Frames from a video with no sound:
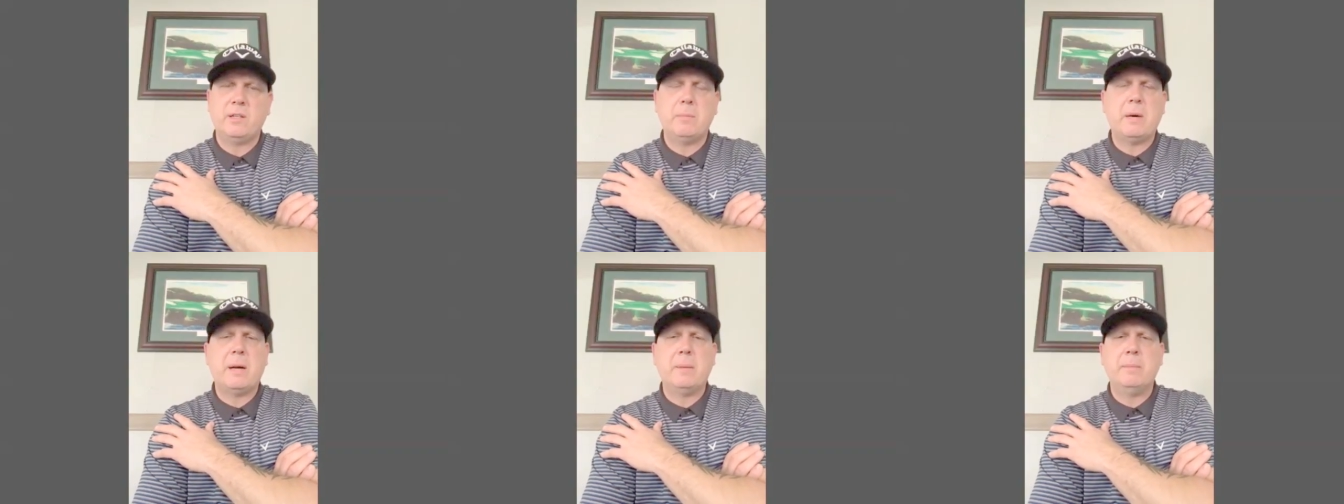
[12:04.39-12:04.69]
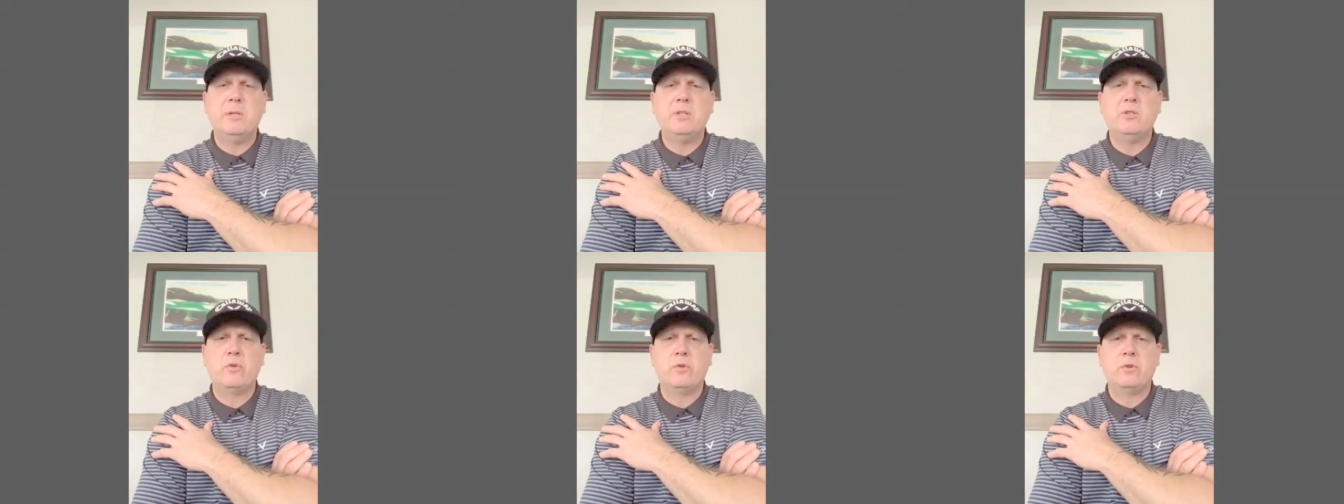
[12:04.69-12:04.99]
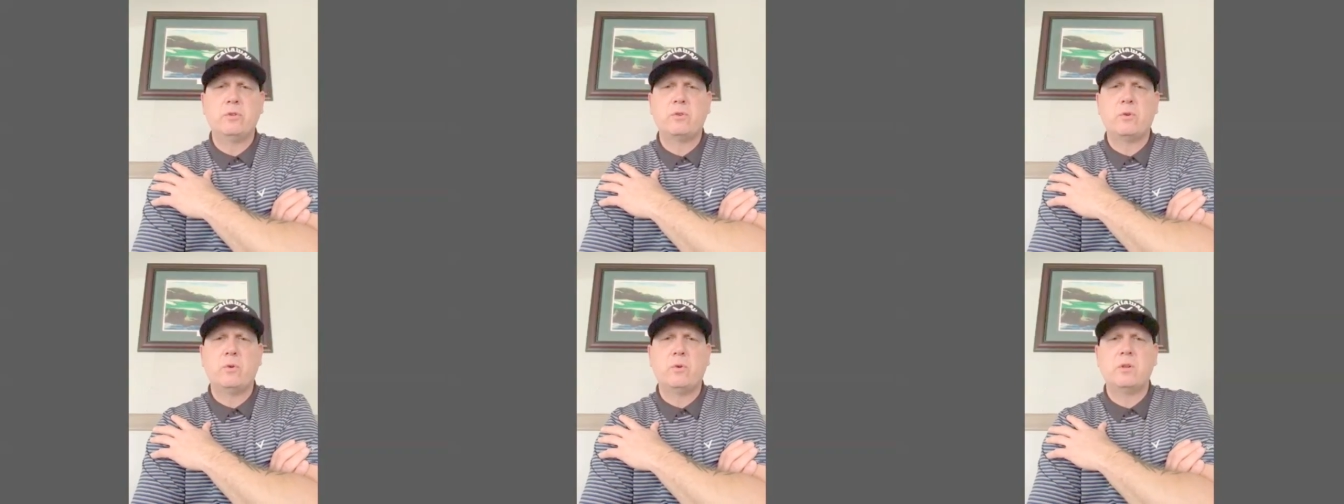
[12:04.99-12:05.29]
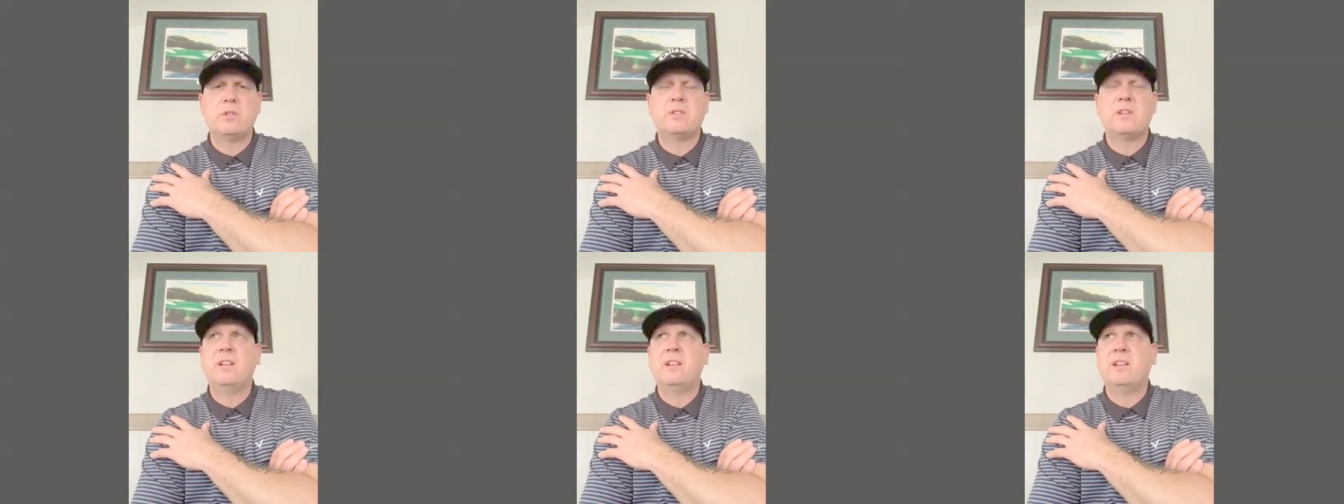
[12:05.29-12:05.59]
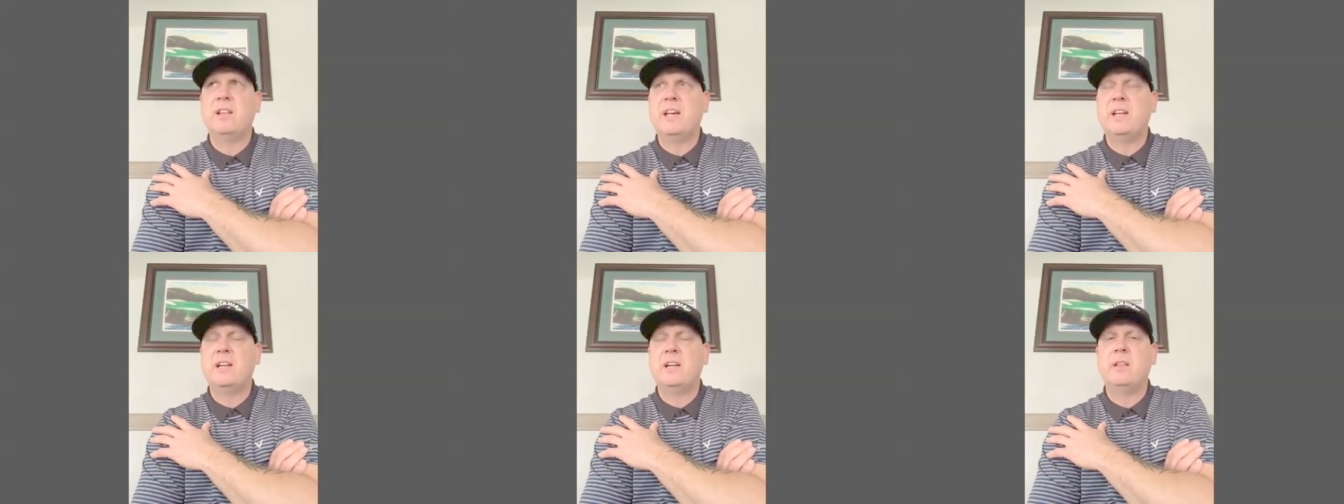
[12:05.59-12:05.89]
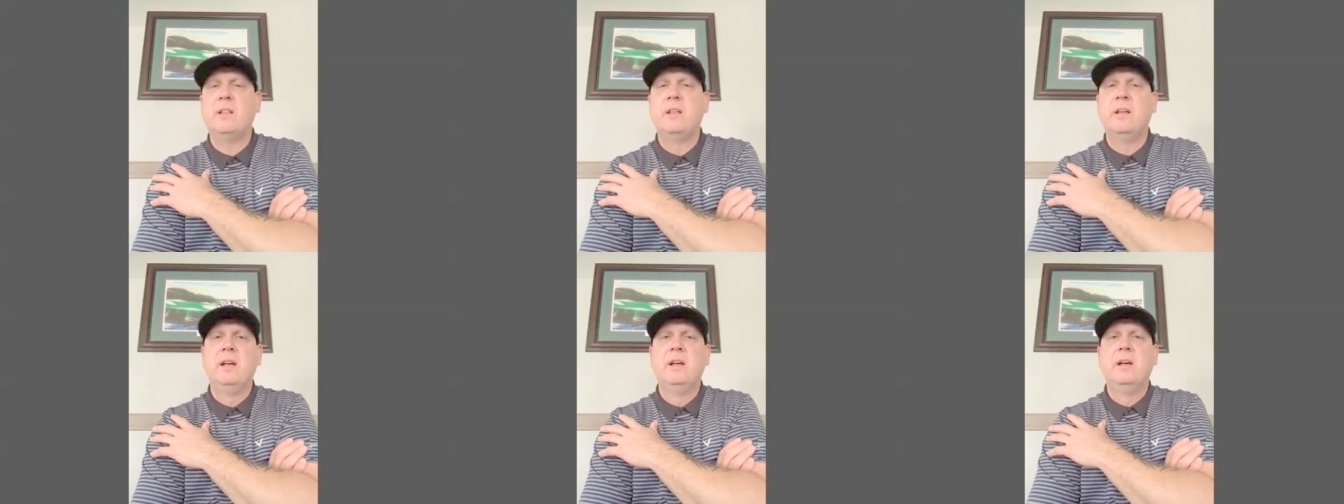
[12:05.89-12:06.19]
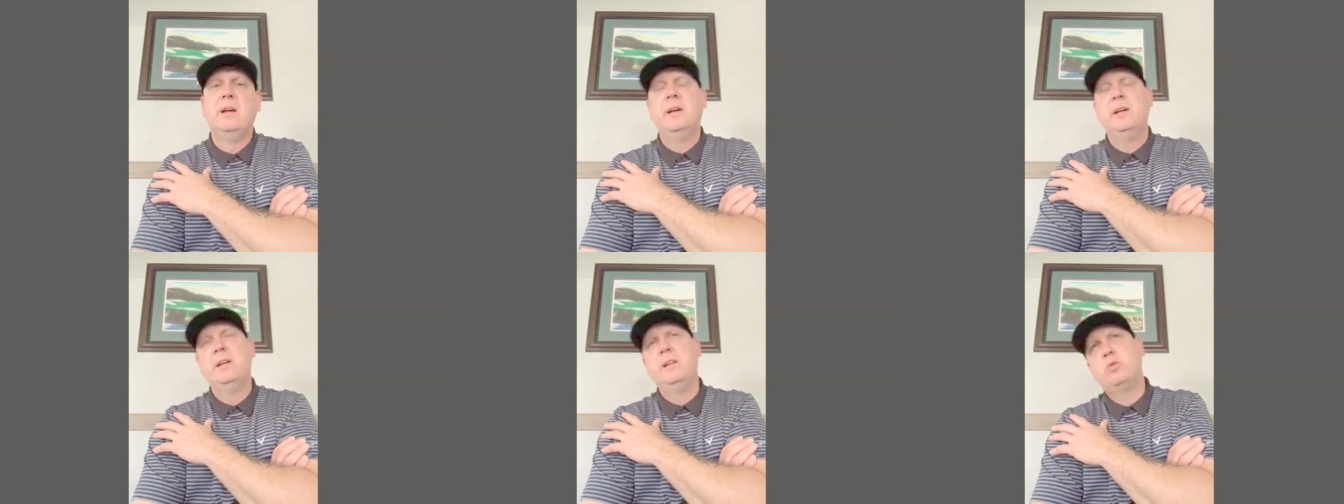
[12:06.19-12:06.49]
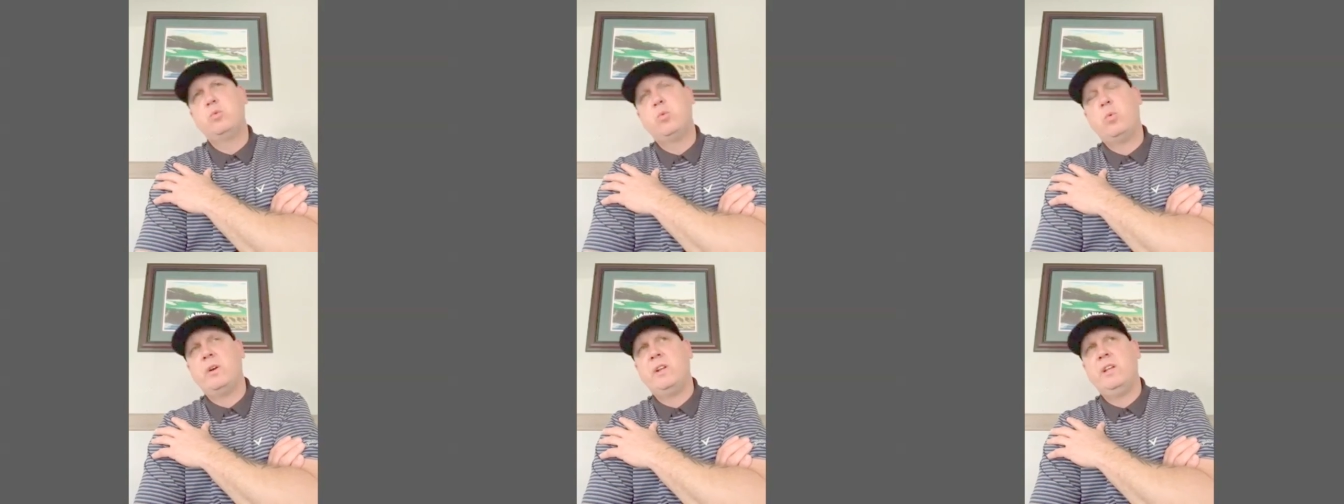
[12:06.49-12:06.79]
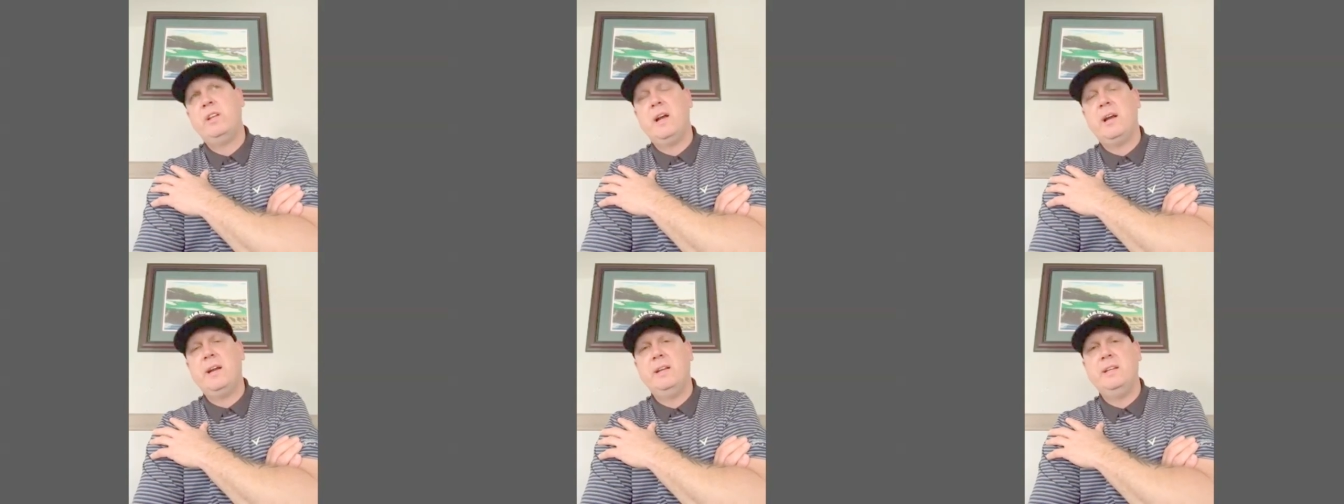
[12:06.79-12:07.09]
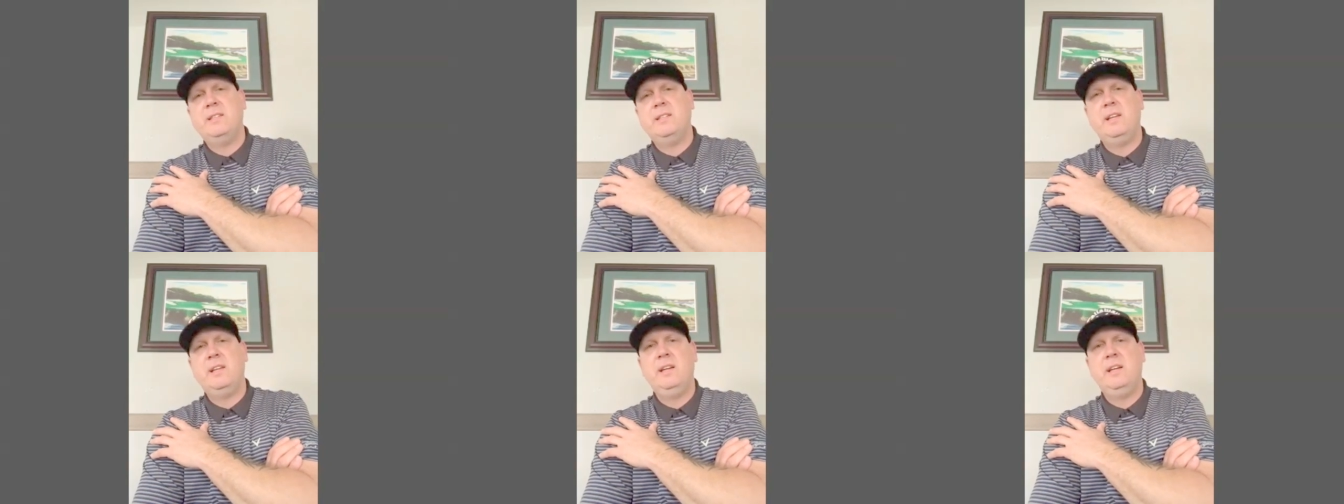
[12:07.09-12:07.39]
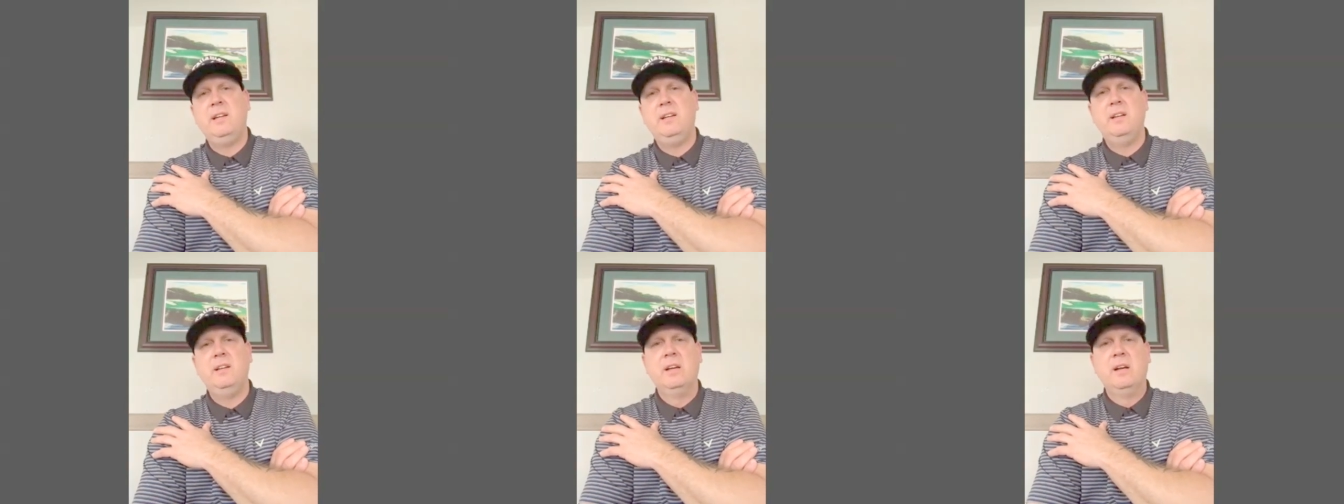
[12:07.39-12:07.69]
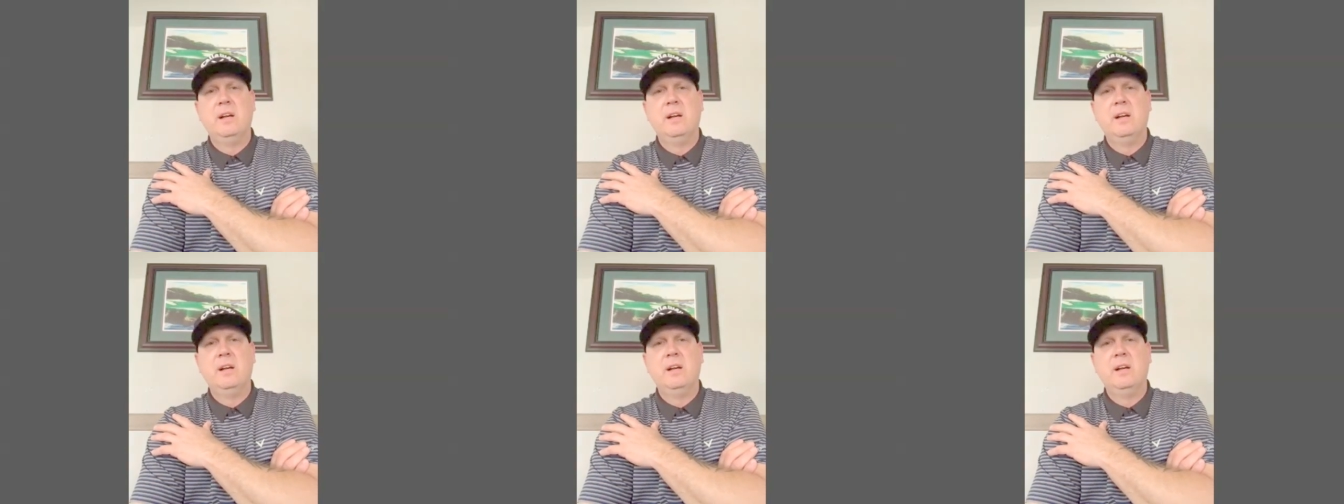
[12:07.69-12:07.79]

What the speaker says: the Bobby Jones course in Atlanta in 2019.